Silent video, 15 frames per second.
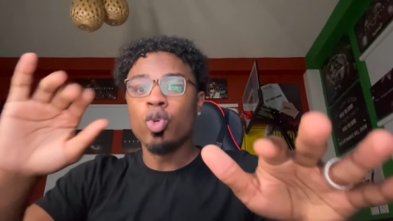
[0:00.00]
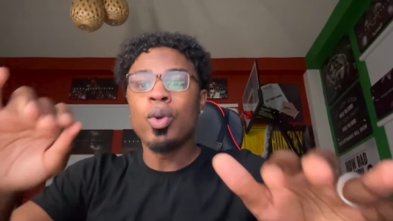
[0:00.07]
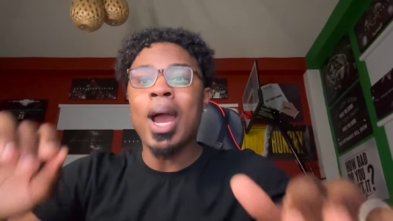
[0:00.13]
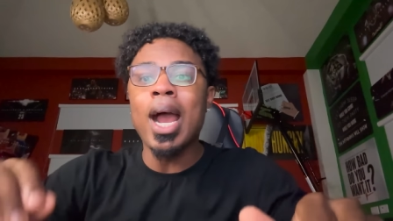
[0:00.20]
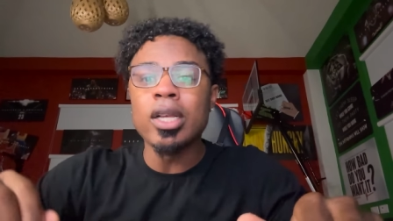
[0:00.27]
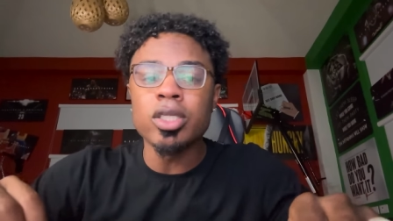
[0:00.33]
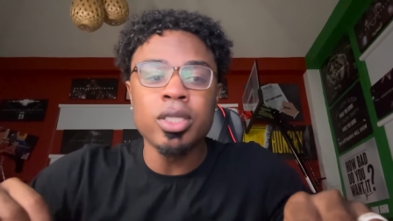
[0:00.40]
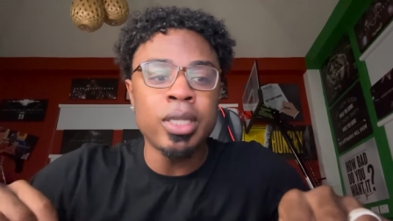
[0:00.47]
you
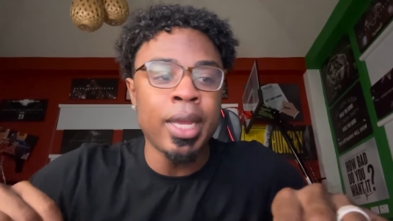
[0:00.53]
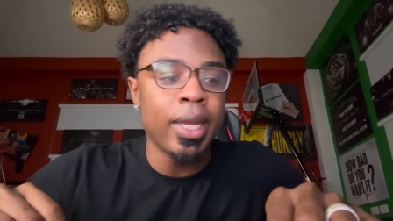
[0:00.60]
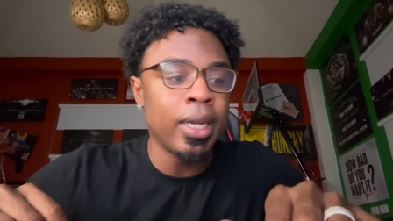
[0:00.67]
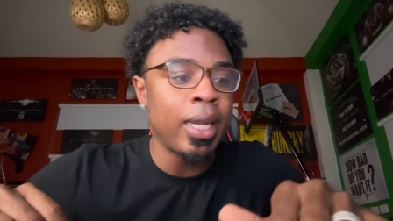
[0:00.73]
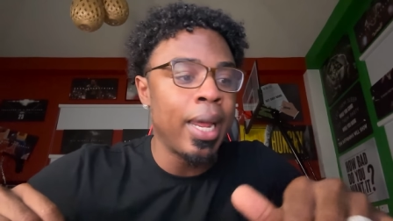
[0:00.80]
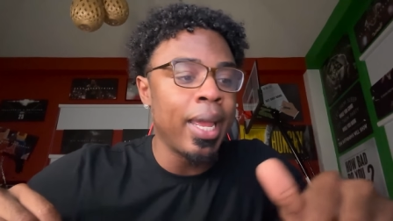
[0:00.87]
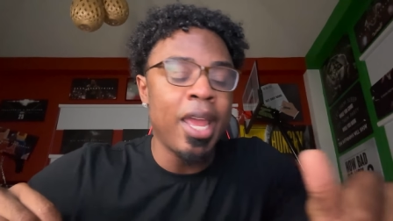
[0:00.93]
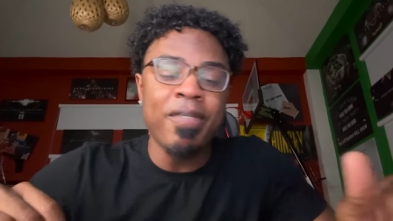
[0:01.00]
guys are thinking
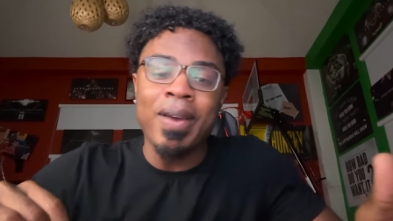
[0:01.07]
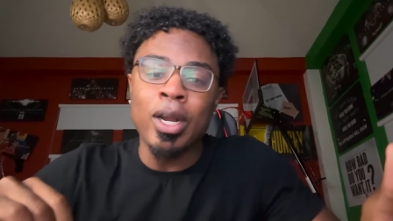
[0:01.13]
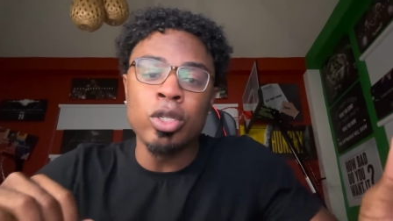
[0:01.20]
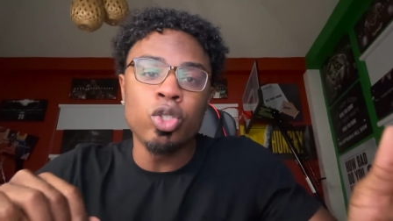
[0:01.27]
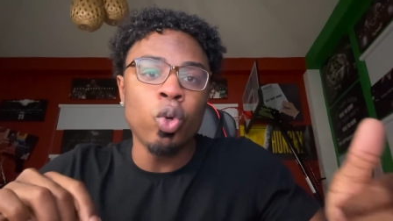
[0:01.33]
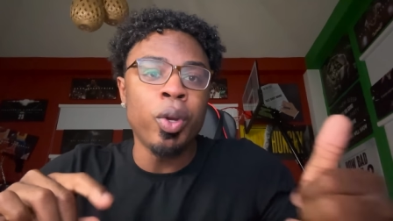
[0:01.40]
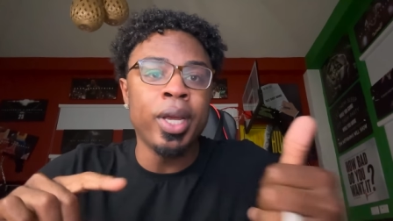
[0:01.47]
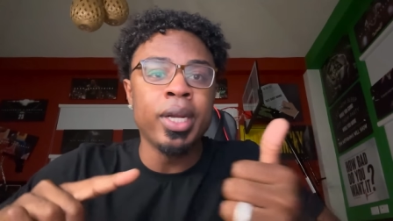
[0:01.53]
like, if I don't
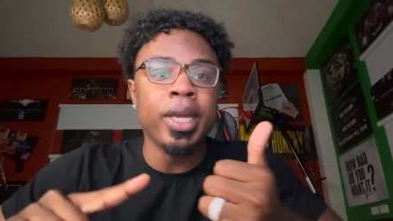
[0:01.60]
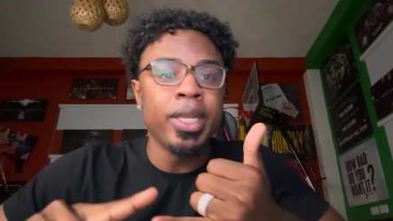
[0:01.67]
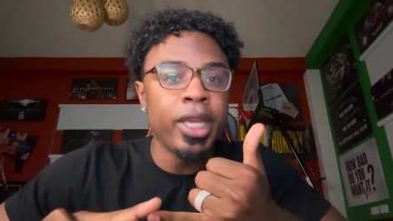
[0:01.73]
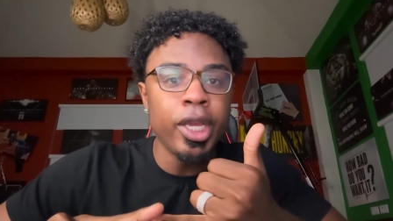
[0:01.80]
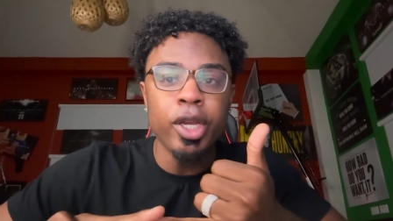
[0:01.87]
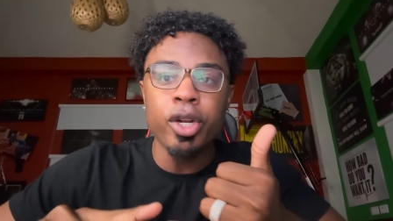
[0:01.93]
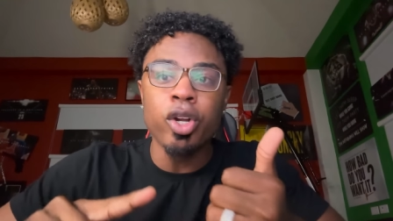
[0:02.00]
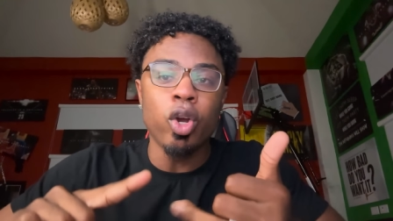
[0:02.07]
do it in a
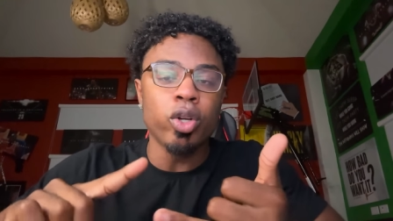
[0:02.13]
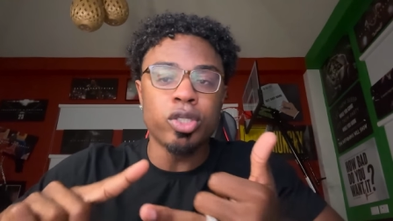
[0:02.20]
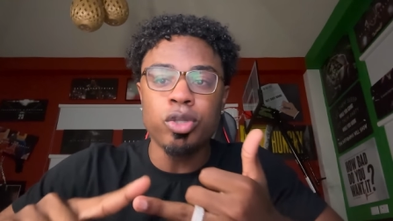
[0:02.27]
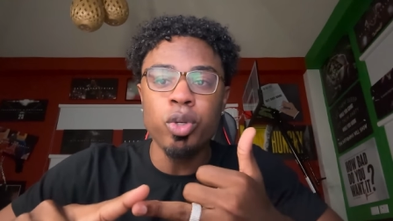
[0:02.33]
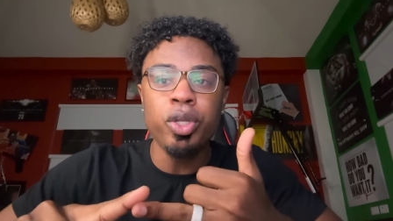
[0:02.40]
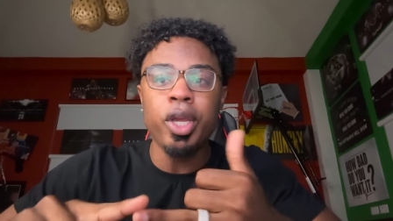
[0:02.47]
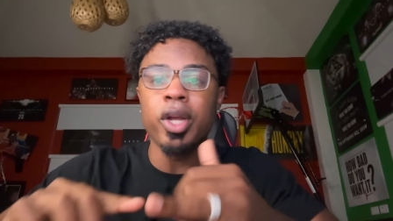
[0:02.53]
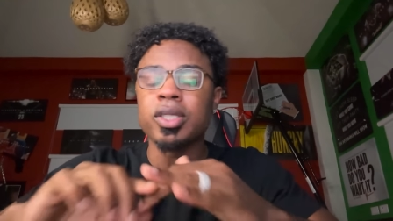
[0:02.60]
year or two
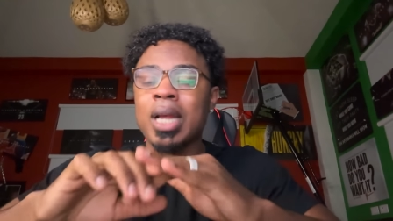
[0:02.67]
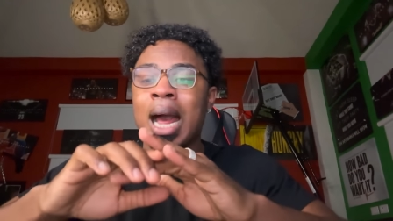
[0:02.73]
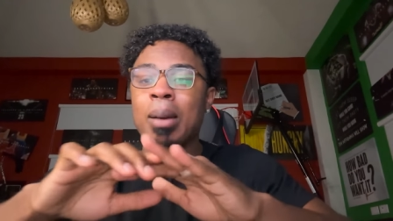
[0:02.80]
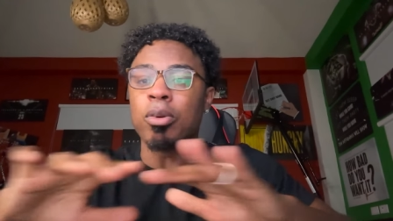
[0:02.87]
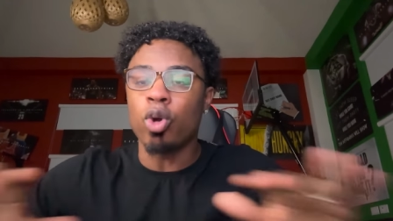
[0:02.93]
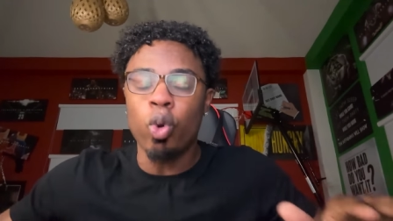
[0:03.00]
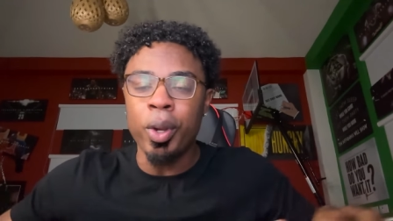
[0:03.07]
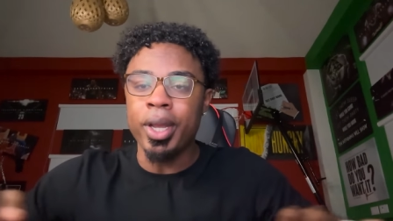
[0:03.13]
years, I'm
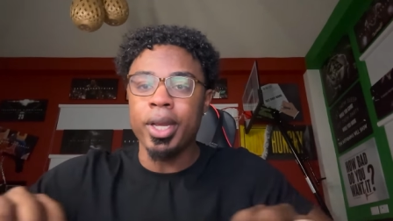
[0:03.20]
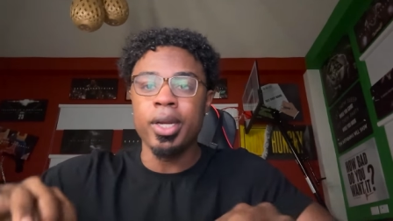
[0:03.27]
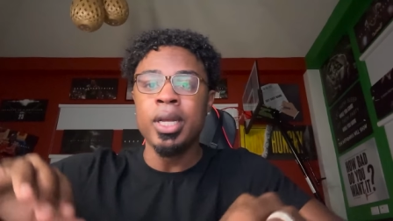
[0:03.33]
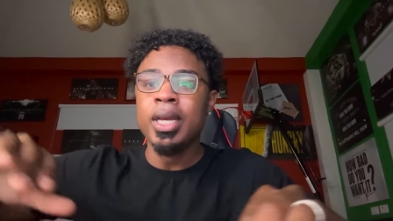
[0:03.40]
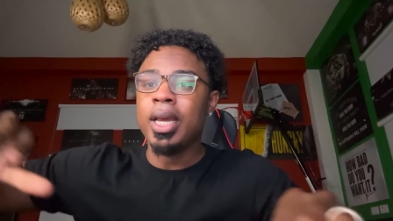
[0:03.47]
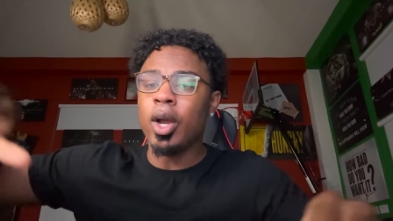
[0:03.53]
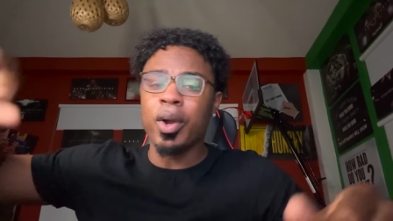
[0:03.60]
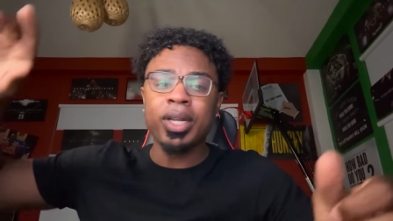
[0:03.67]
quitting,
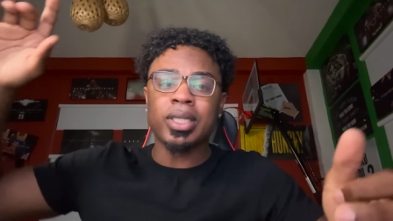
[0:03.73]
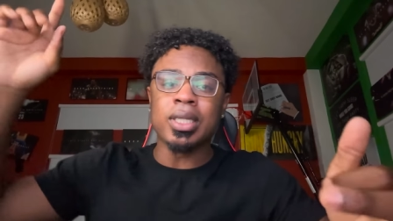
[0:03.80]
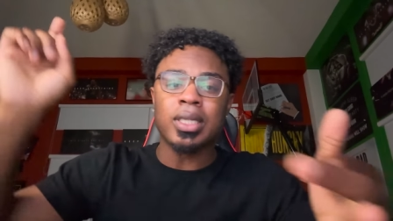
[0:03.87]
or it's a